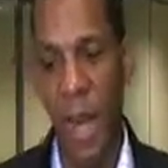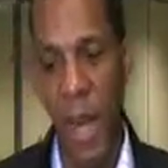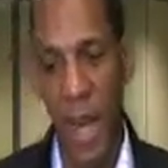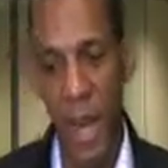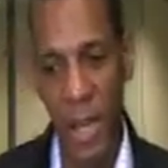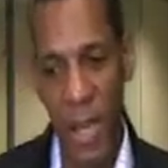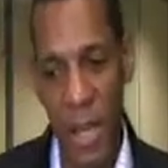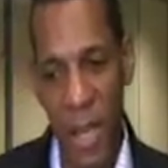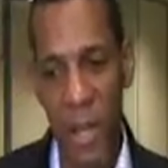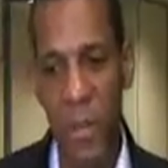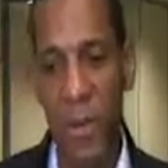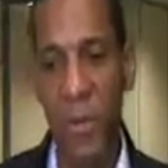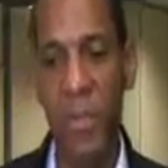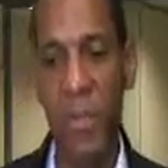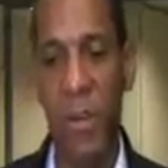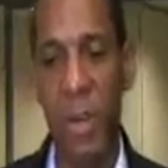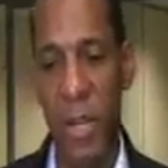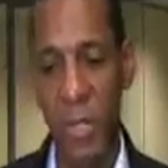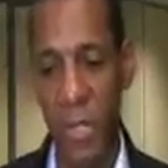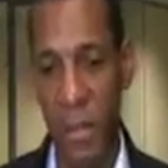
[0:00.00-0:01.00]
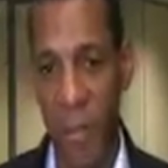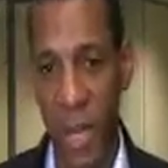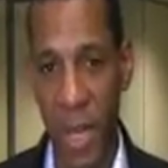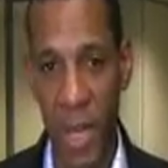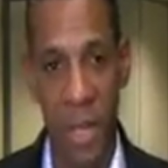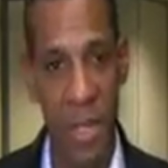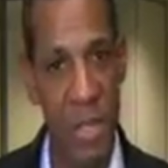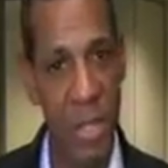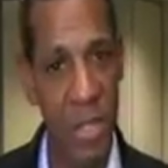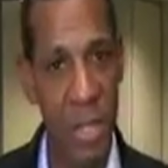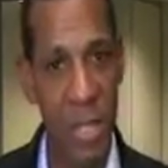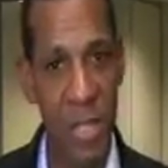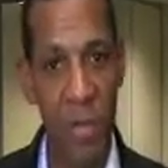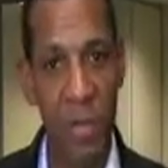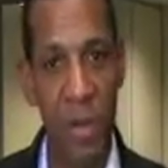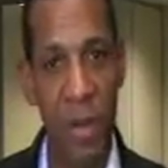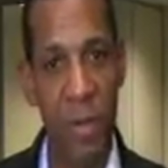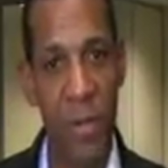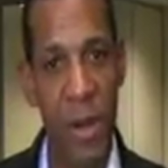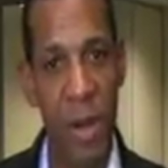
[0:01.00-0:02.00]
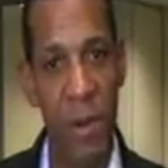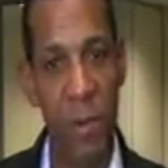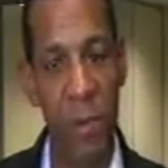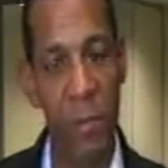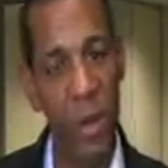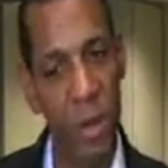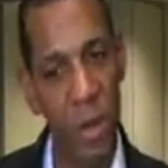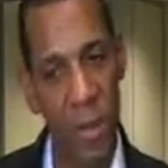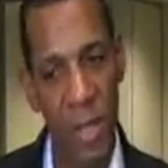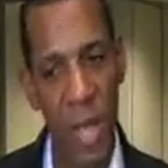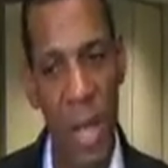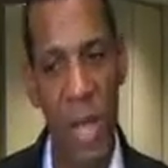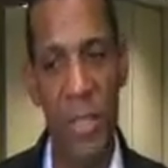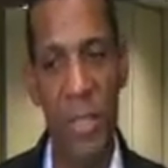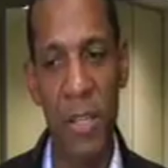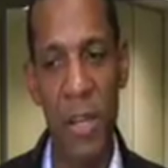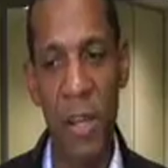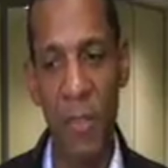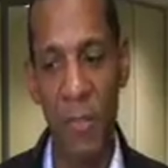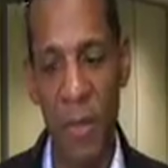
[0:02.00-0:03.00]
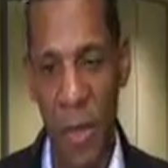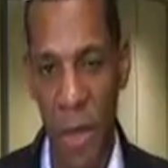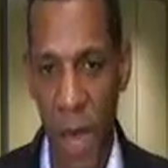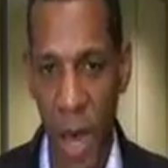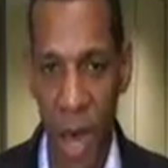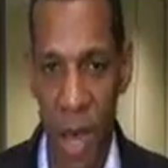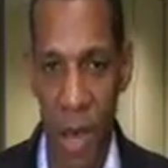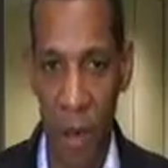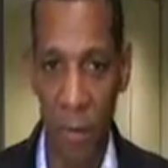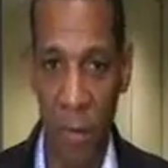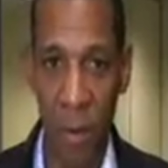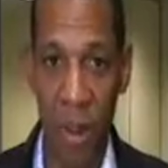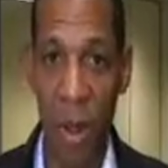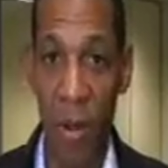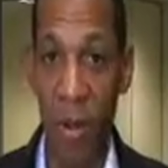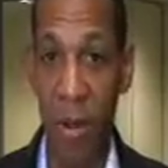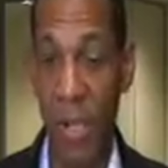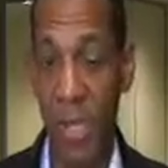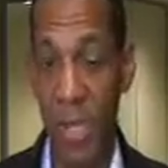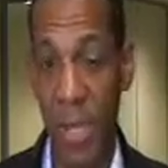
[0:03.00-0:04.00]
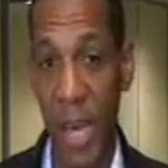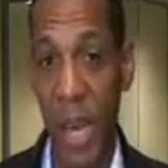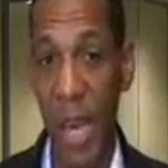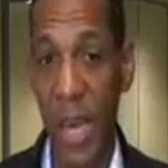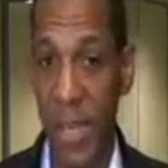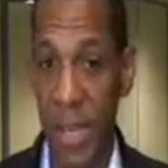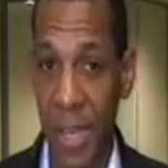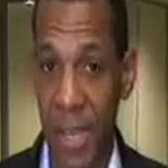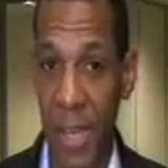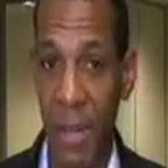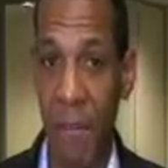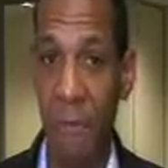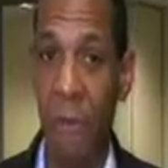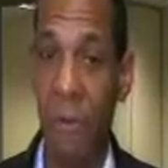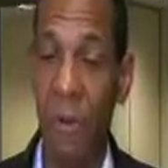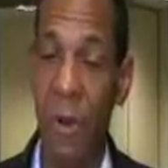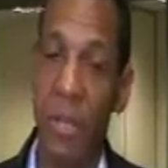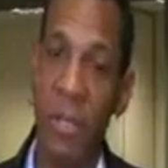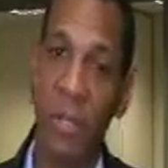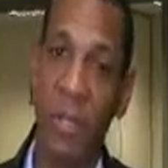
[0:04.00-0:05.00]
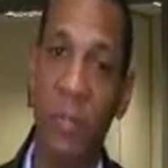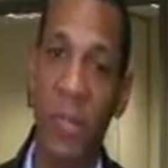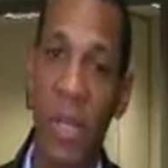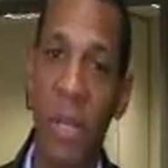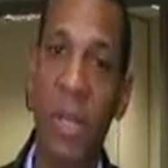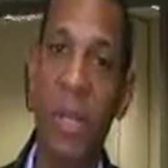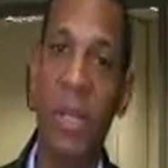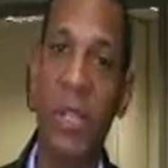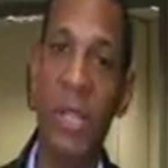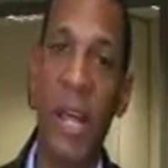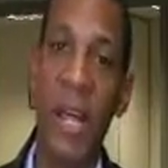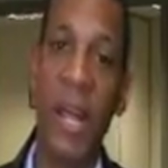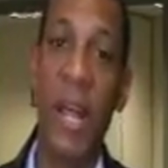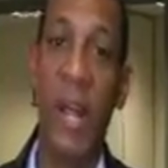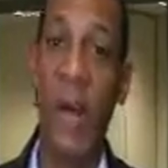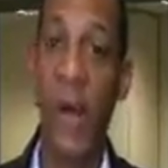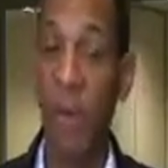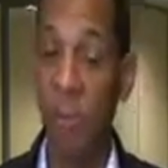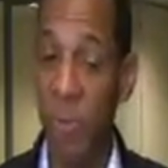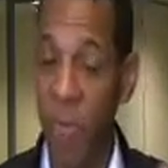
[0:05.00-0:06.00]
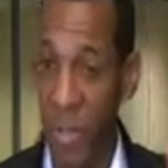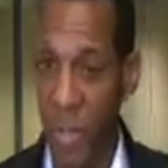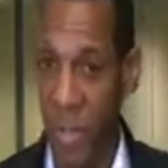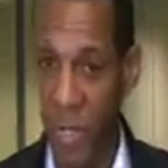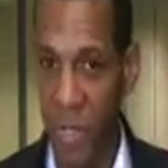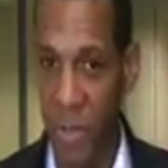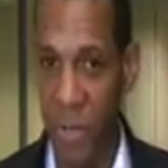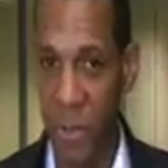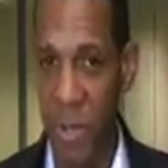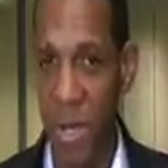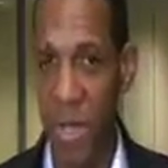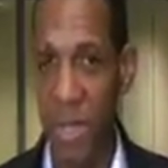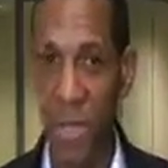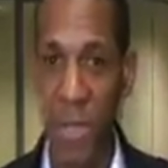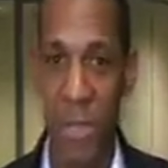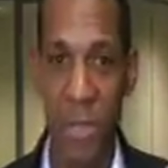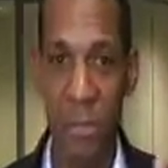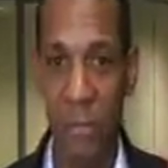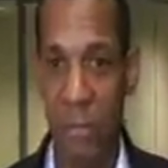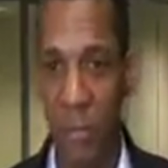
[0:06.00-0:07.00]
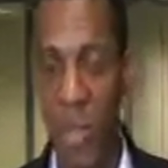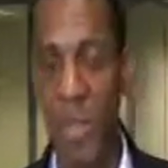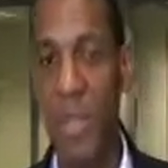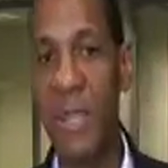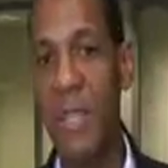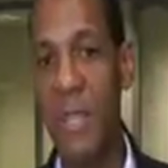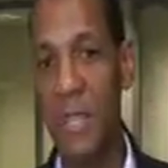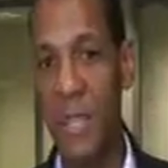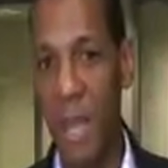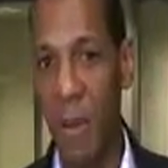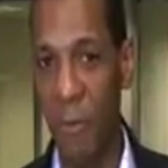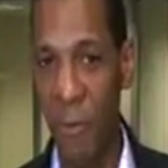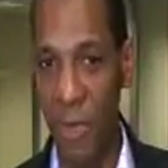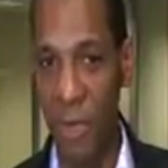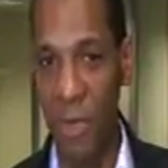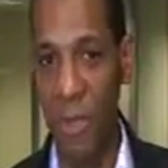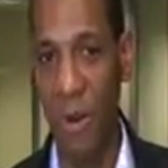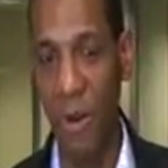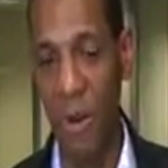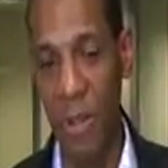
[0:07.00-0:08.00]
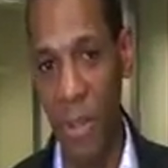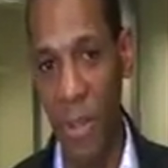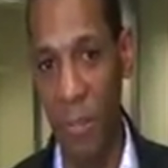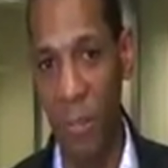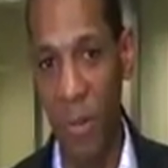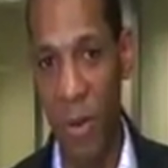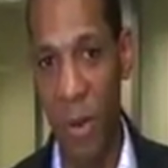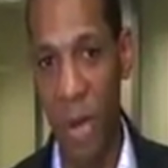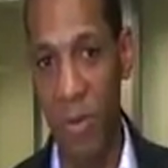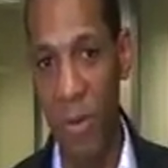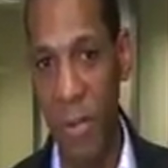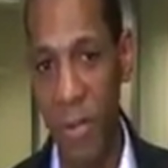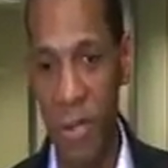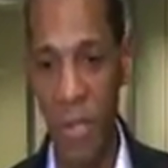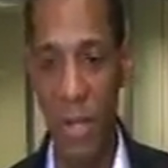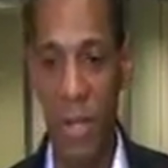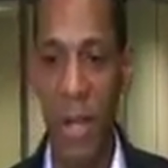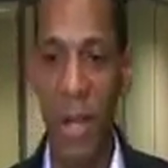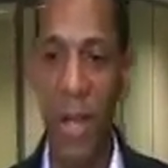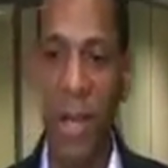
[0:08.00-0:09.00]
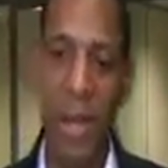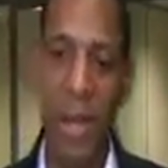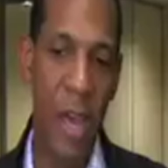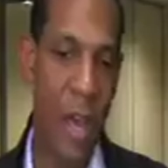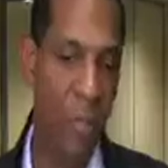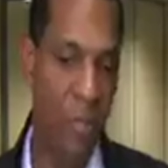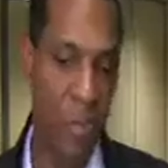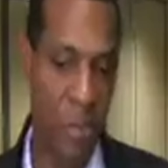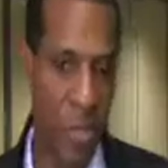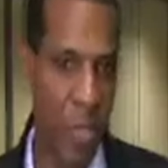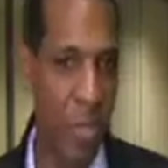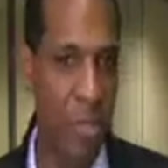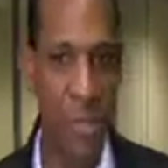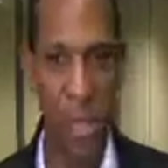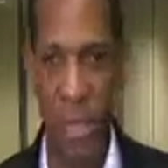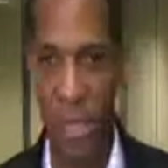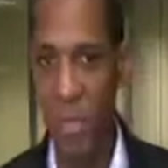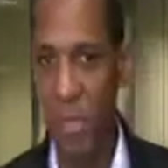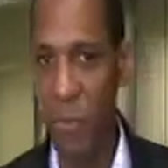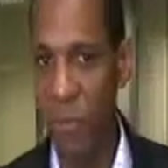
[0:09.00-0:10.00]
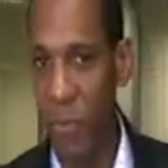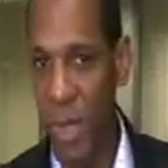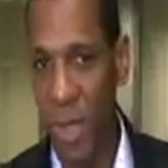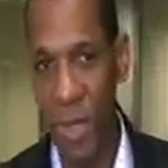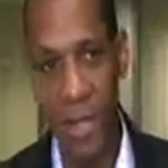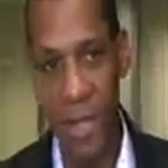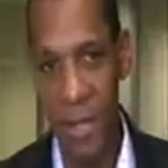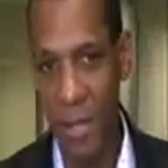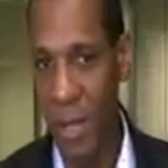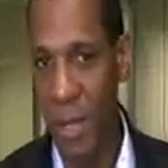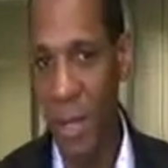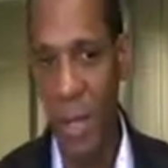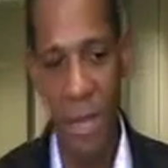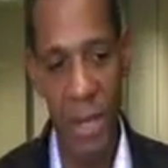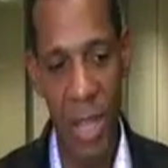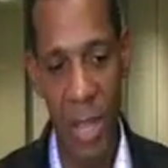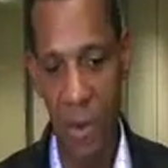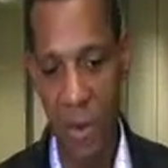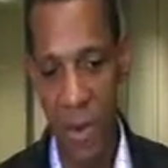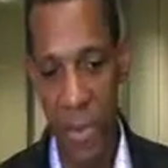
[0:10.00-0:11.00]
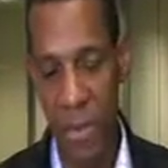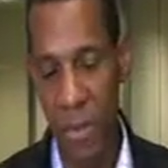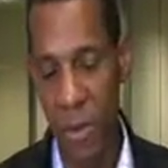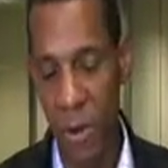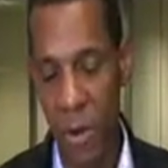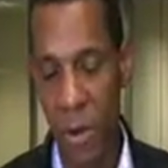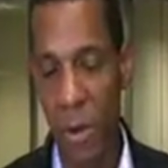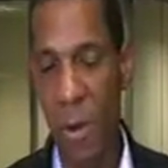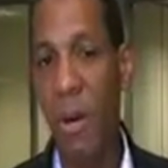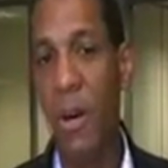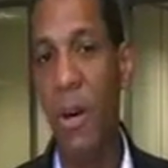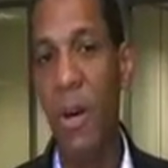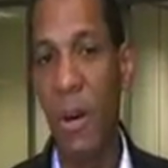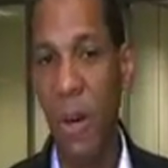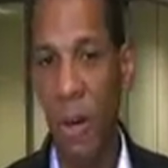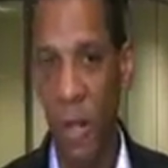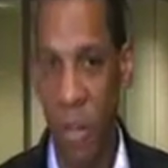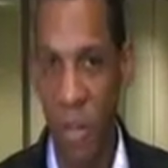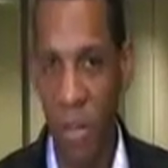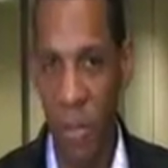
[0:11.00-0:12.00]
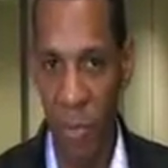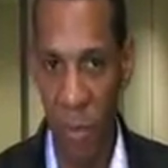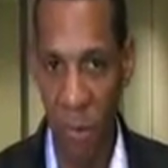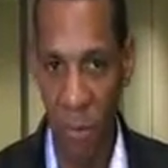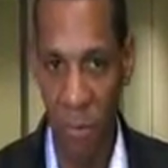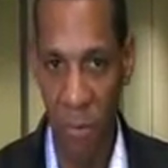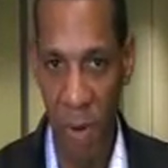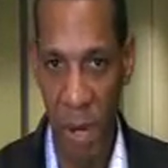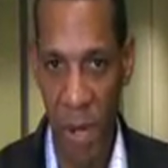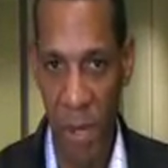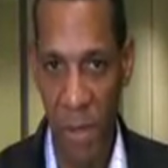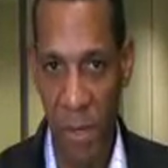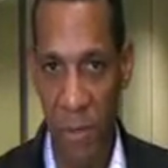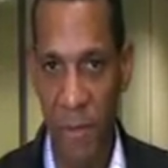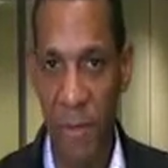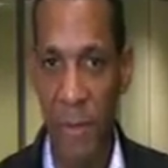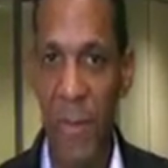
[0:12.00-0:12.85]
And then you're starting to make an assessment about, well, that's going to be a higher priority idea for us because that helps us address this weakness that we saw on the barometer and potentially this weakness that we saw on the profile.